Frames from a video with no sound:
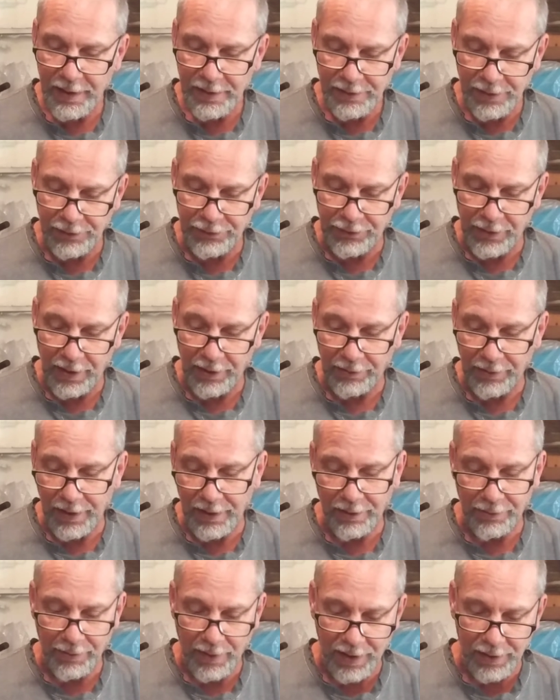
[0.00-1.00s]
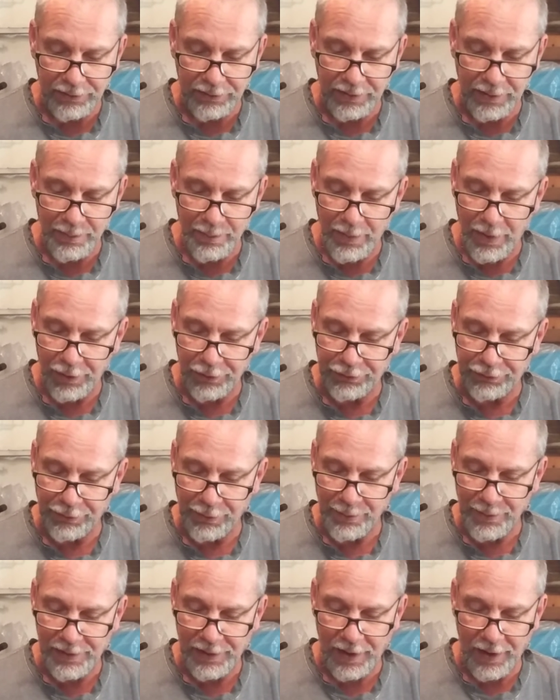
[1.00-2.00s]
to generate a rising
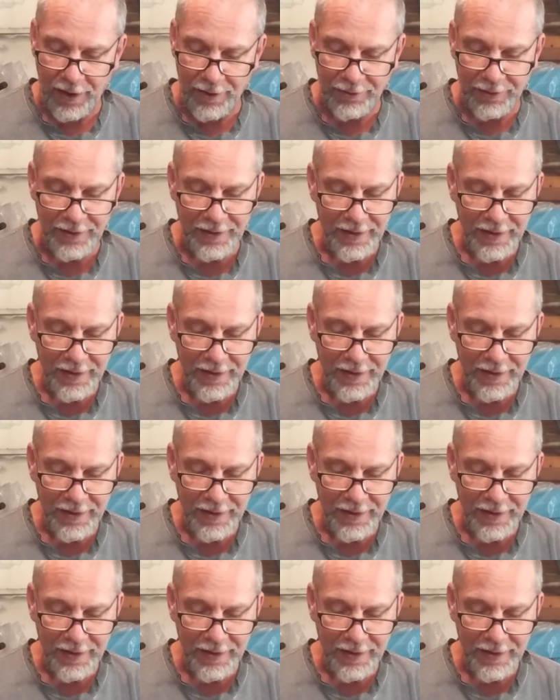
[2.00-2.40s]
mushroom cloud.